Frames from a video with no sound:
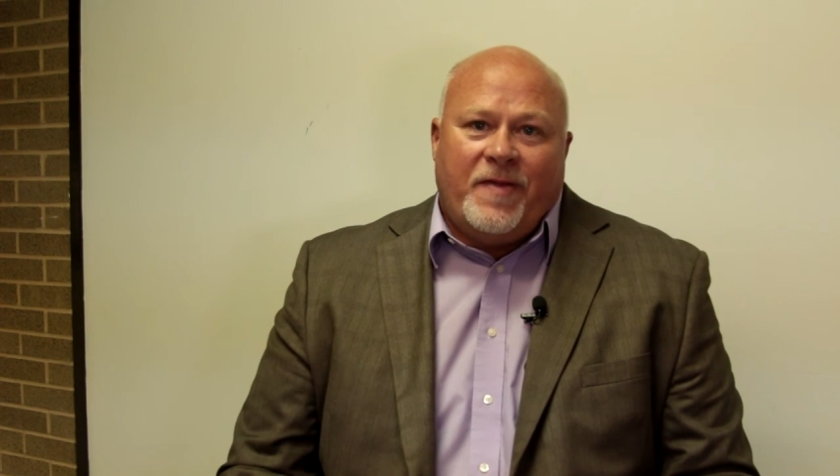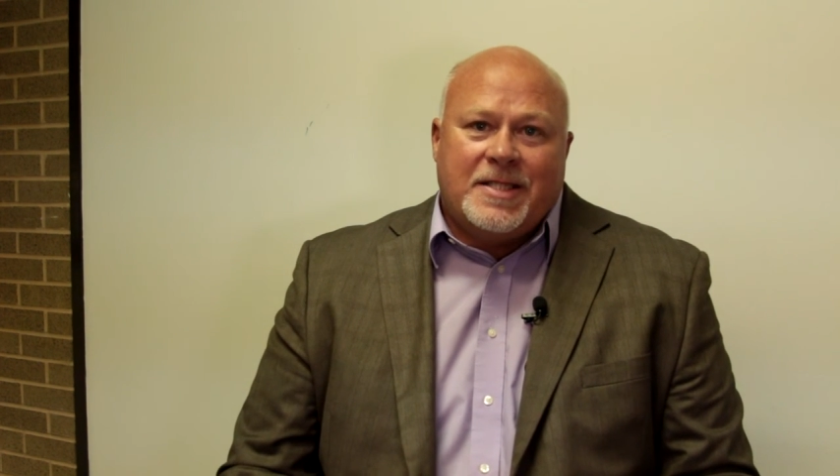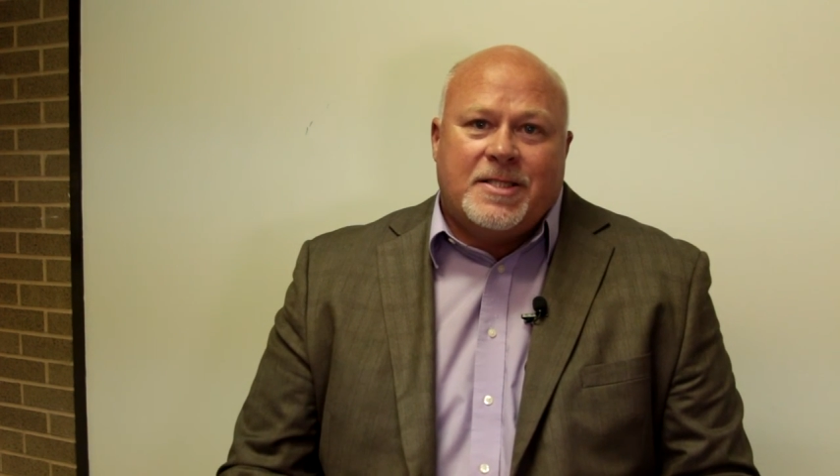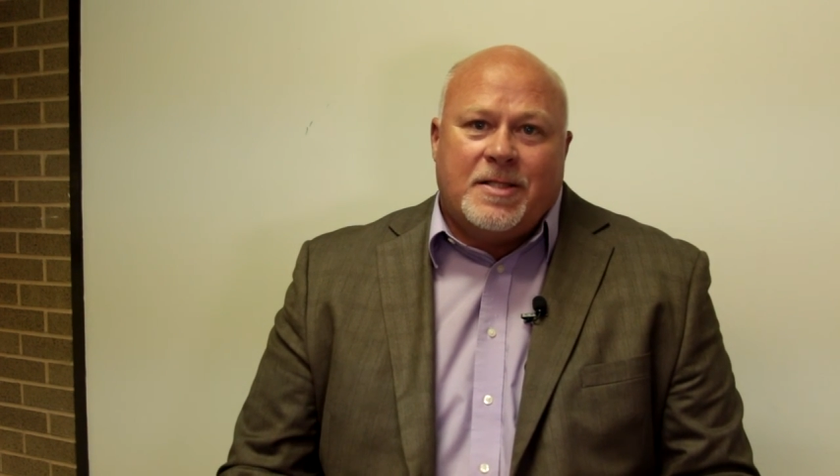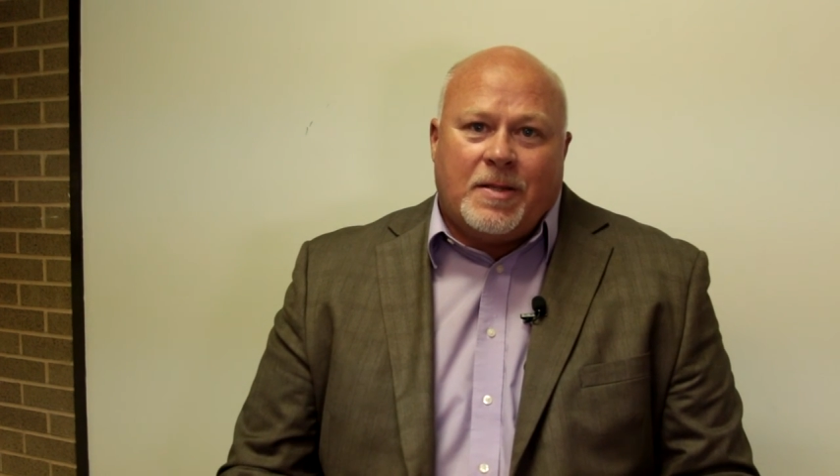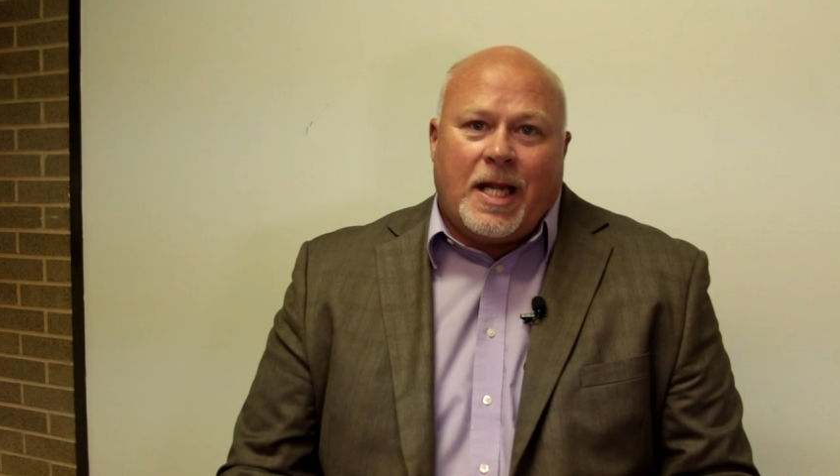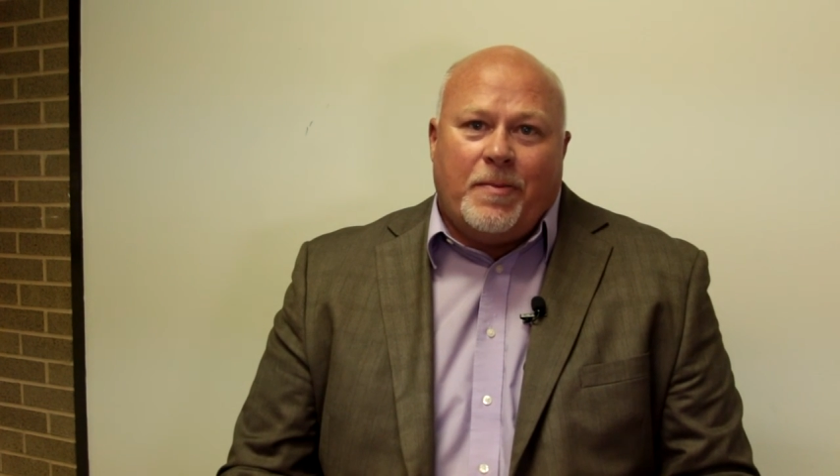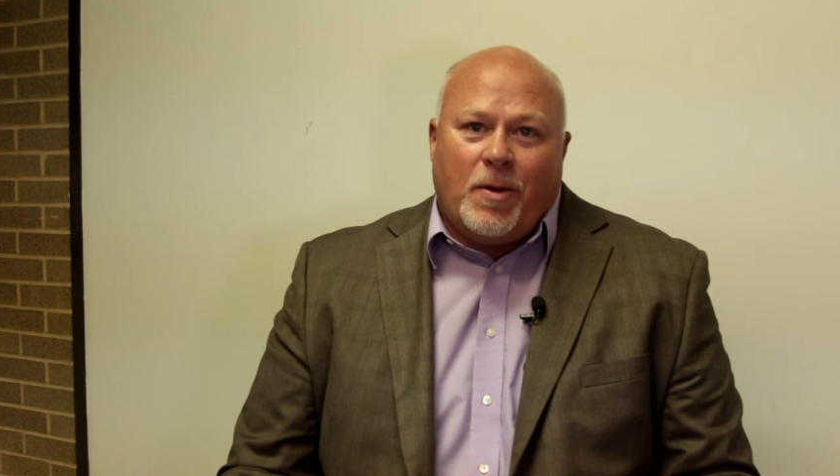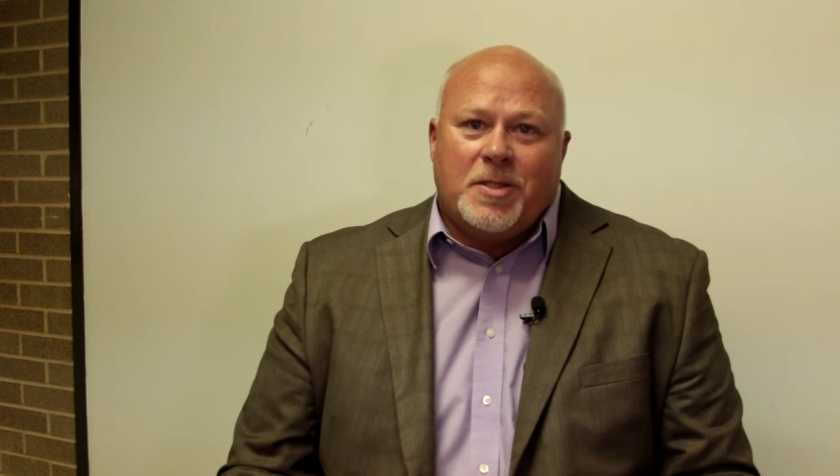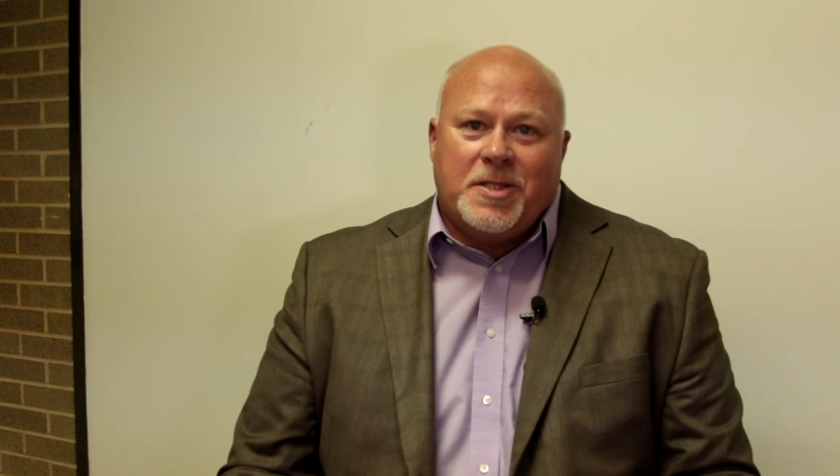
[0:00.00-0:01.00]
that's the
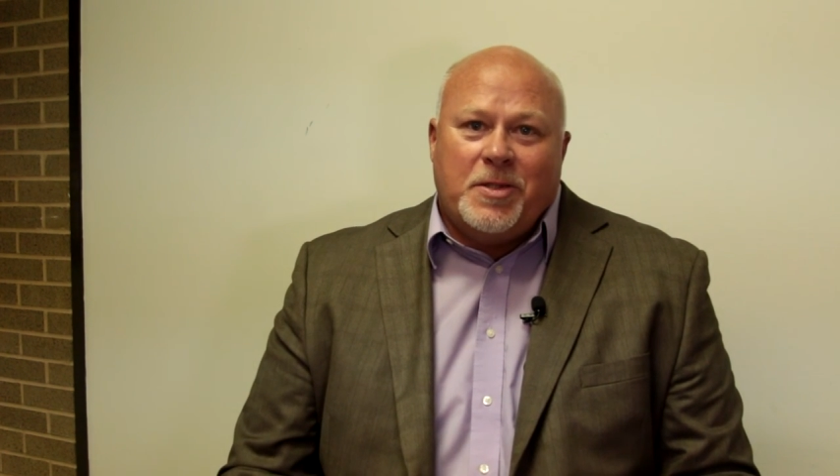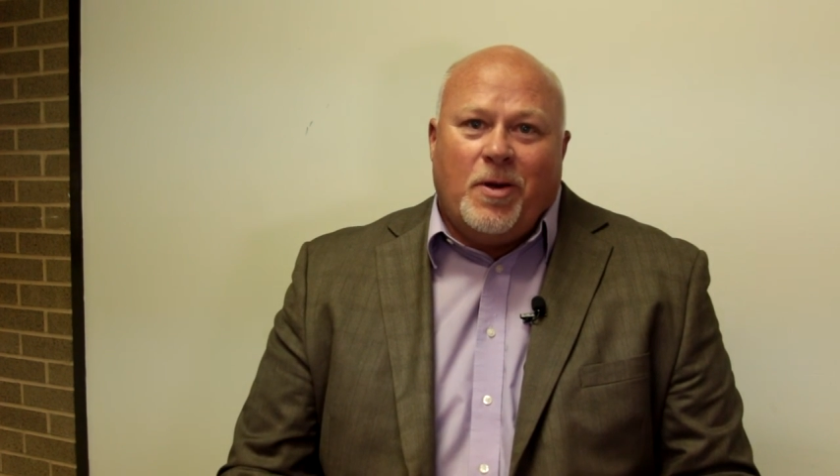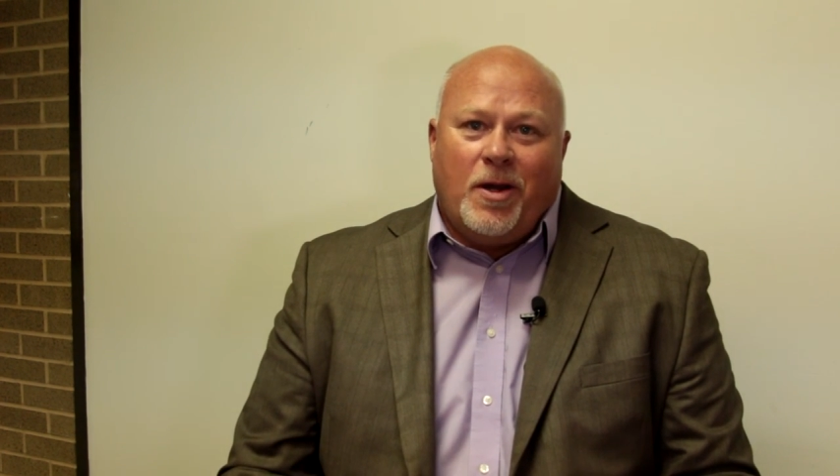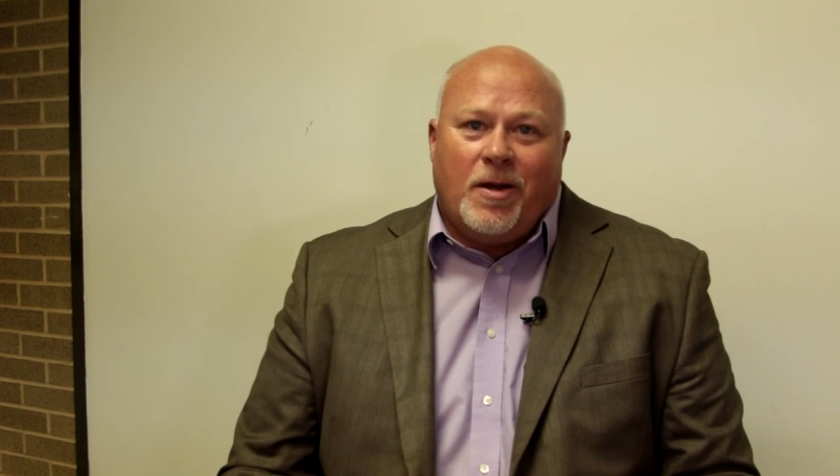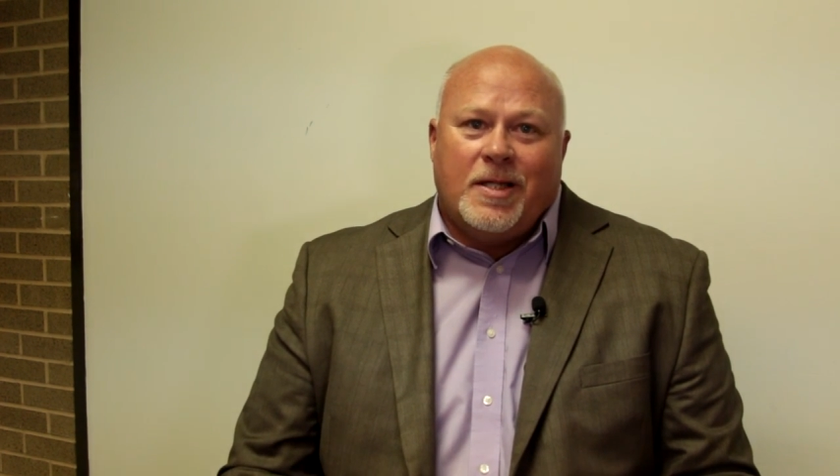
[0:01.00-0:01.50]
kind of person you are,